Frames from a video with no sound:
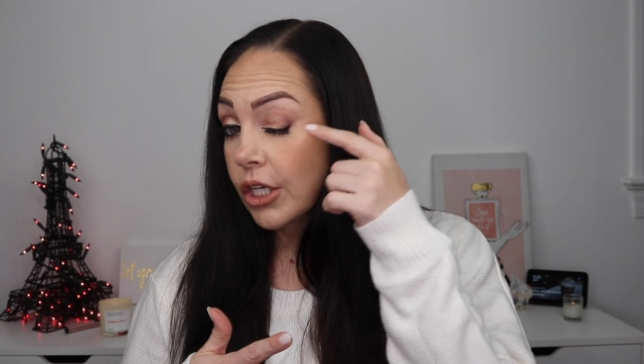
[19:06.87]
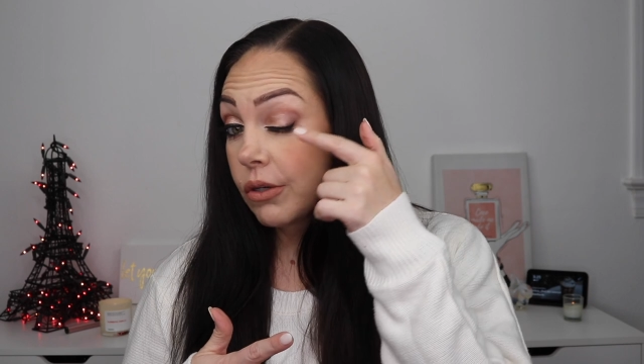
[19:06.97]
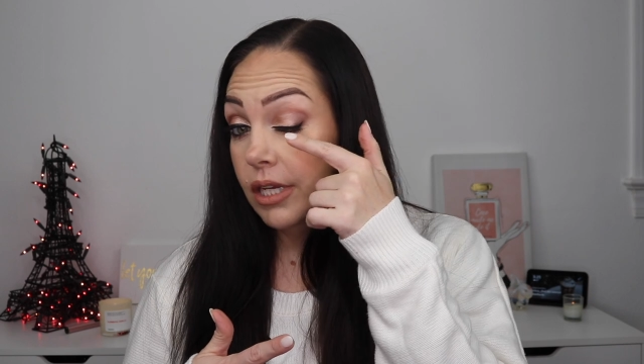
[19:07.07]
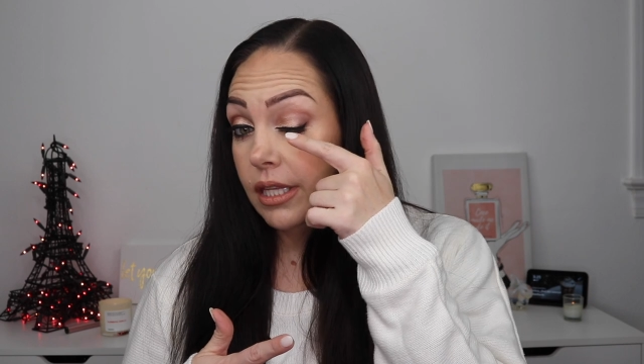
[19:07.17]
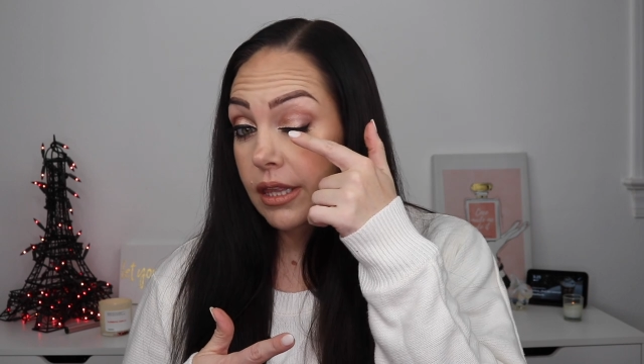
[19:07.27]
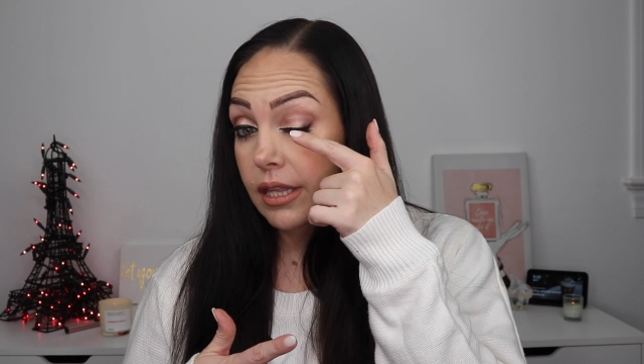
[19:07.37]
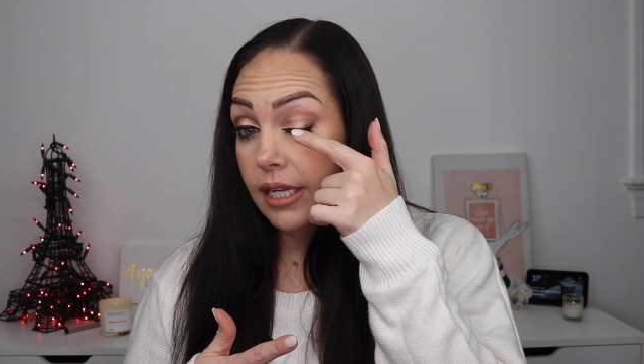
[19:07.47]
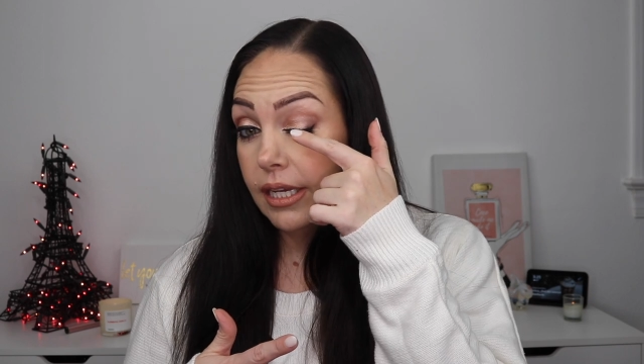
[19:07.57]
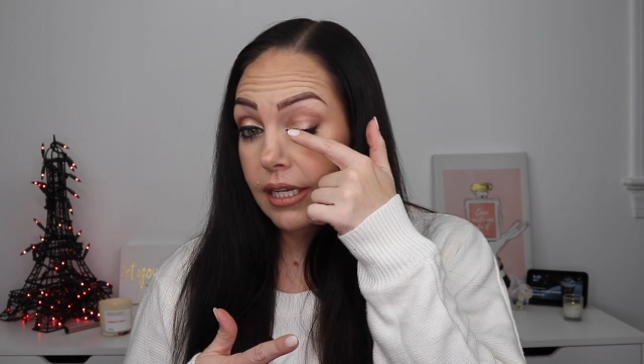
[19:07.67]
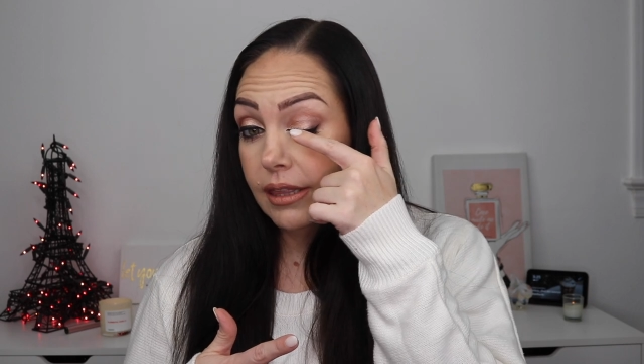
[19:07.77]
you get
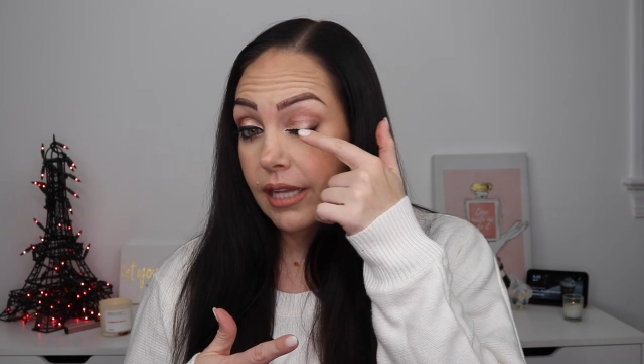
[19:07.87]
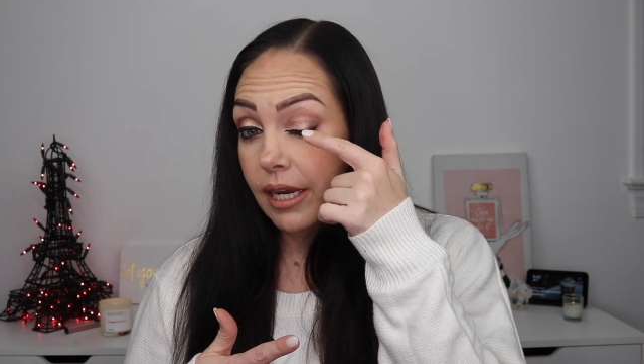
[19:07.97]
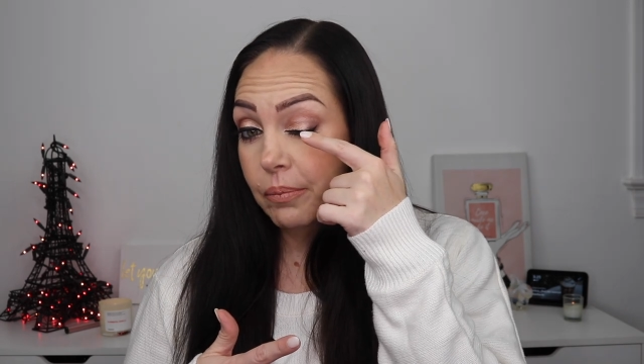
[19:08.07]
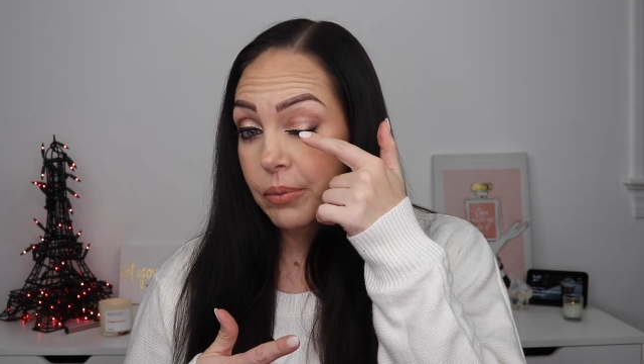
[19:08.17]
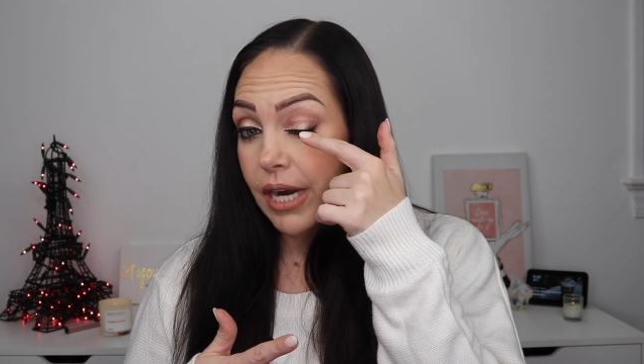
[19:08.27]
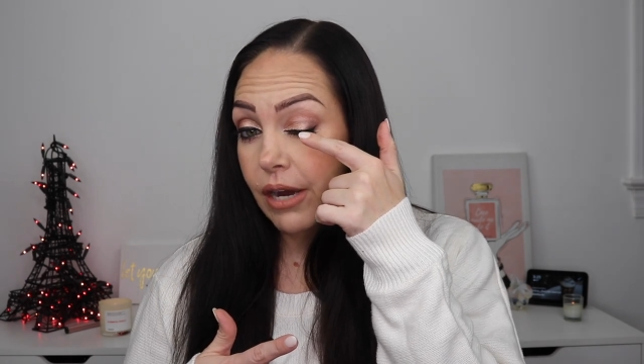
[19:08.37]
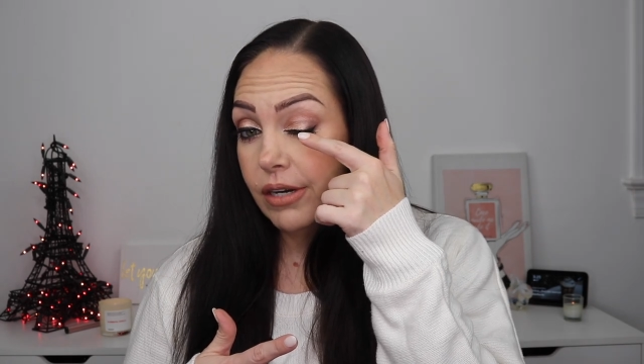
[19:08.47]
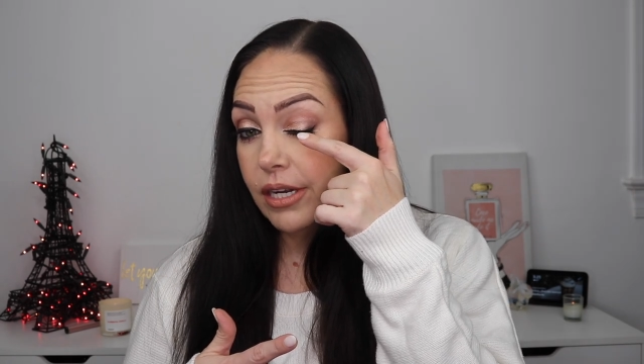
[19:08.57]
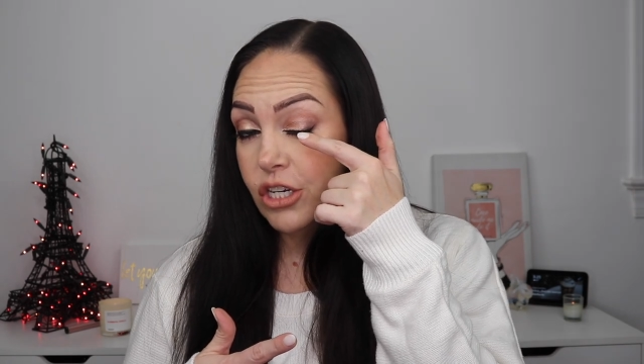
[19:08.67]
the light brown